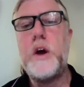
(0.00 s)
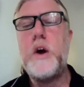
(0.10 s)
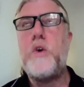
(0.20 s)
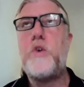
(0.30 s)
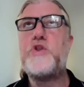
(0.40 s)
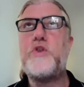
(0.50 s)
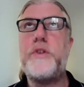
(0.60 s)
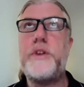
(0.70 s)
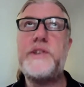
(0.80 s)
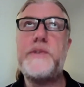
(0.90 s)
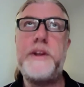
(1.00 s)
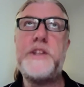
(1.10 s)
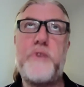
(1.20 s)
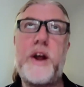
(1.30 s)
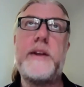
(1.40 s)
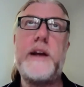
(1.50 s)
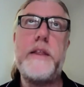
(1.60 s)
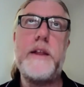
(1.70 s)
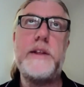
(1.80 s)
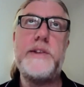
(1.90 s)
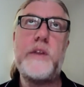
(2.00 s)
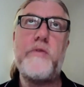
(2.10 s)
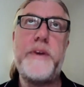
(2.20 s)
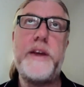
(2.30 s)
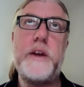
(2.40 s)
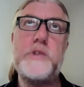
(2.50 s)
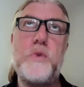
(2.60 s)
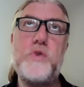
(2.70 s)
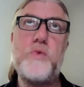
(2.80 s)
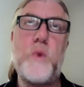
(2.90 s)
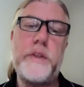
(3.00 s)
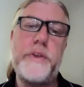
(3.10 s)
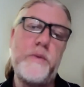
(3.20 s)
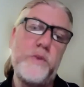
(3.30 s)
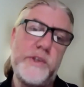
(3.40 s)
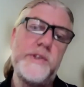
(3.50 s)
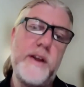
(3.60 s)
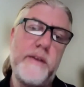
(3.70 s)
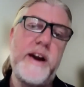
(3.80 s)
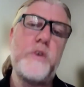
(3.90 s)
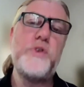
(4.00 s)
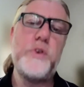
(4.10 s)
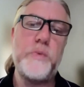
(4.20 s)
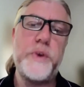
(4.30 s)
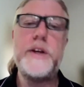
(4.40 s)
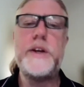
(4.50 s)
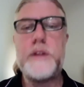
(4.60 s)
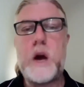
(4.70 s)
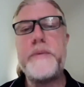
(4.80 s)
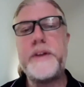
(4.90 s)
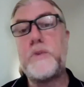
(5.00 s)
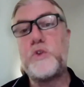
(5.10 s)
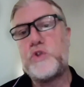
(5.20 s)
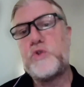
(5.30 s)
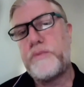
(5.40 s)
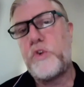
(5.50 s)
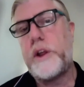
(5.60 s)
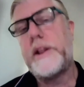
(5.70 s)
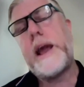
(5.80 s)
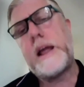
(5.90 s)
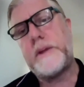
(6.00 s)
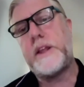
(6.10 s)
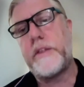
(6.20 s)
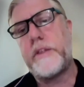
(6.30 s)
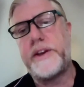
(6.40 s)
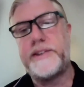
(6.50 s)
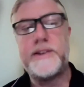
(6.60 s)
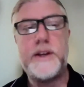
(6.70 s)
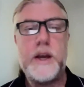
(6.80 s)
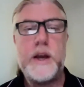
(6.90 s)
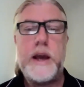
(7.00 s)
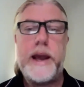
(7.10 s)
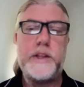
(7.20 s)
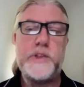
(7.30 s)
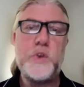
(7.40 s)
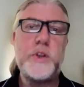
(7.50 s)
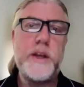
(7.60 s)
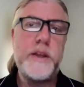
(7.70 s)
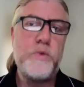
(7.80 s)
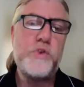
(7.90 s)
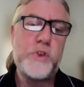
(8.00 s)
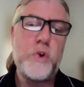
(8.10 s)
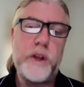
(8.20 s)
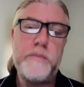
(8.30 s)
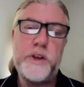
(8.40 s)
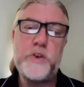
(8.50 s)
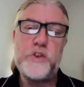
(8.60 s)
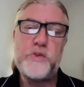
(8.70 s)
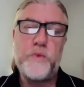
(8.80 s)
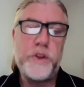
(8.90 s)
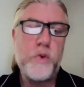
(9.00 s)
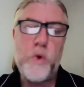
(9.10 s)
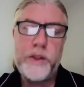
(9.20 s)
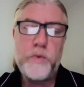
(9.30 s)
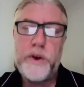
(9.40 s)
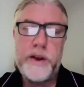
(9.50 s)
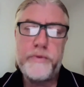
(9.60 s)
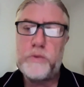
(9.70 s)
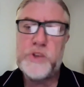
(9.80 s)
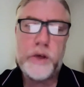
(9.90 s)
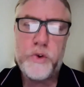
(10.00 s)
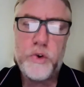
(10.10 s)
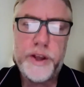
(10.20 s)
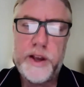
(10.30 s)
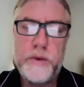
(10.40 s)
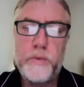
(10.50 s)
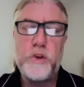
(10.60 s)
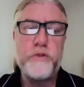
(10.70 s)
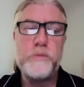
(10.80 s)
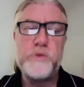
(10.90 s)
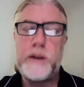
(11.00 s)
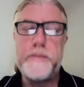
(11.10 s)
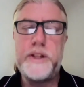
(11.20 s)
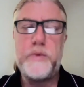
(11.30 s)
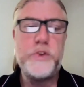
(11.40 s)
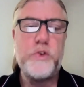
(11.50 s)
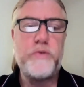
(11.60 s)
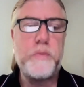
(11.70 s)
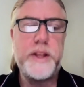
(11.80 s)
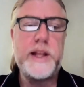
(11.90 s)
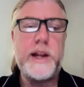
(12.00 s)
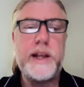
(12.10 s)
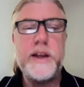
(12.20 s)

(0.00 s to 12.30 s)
Also, this means practically that instead of being exposed to one thing, which is a virus during winter, now I'm exposed also to pollen and many other things. And it's not a new story because we know anyway from South Korea, we know from Germany, we know from Italy,